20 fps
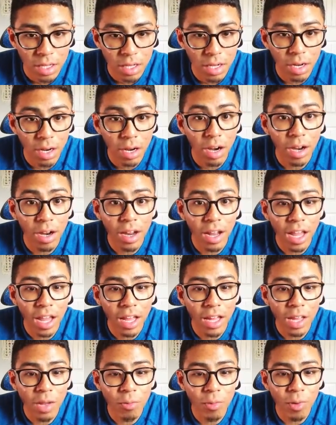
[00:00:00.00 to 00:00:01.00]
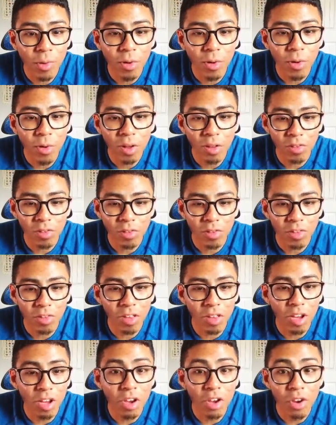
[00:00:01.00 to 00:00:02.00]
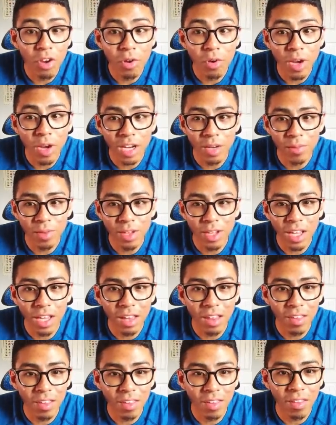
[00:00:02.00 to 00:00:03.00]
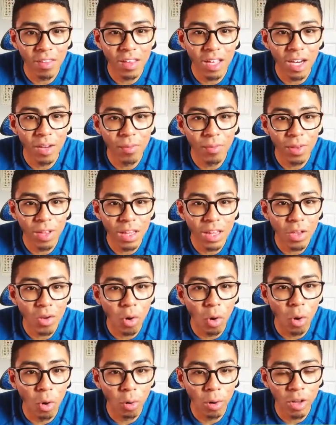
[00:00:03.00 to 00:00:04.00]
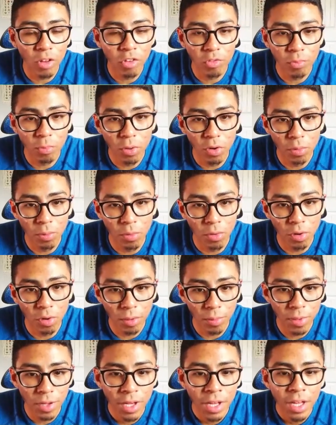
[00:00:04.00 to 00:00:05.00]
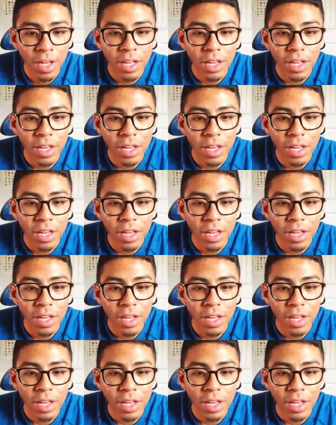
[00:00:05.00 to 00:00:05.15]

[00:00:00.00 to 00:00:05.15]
Alright, and then we will also see a new enemy, and this going to be the orange Bulborb.